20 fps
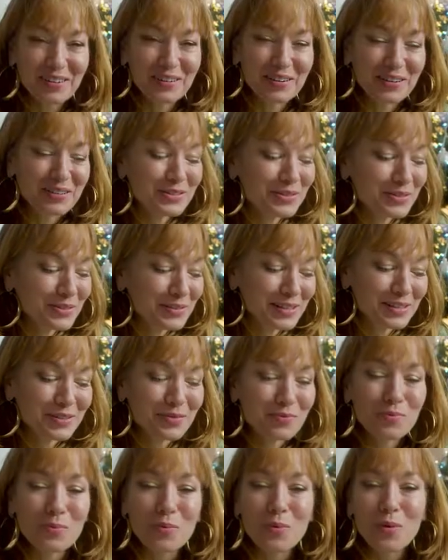we're gonna do
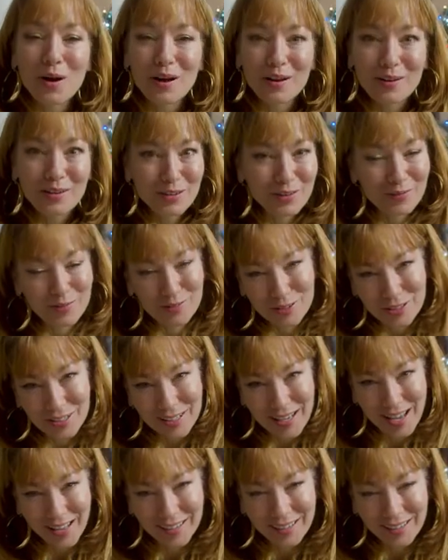this wonderful
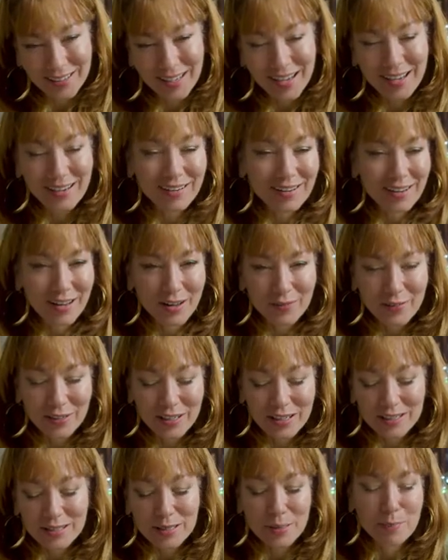salad. I love
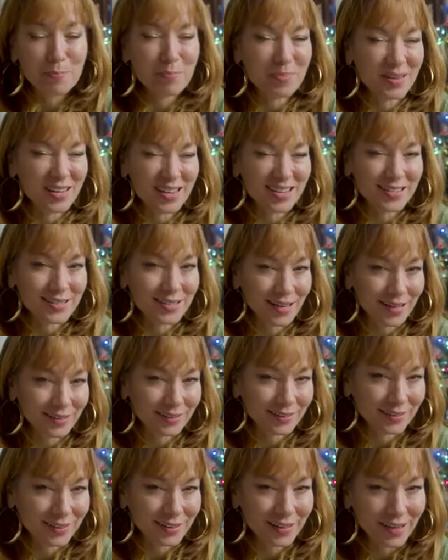it. It's a pink
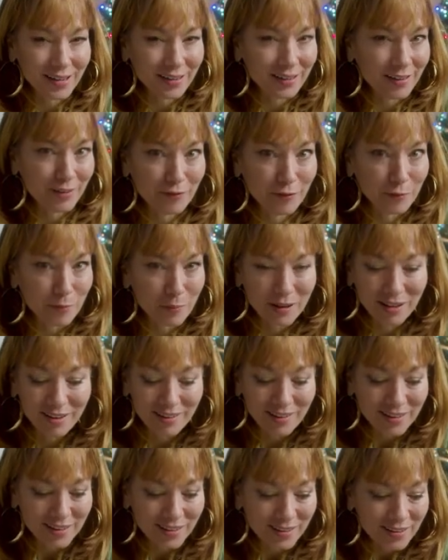salad and I love pink.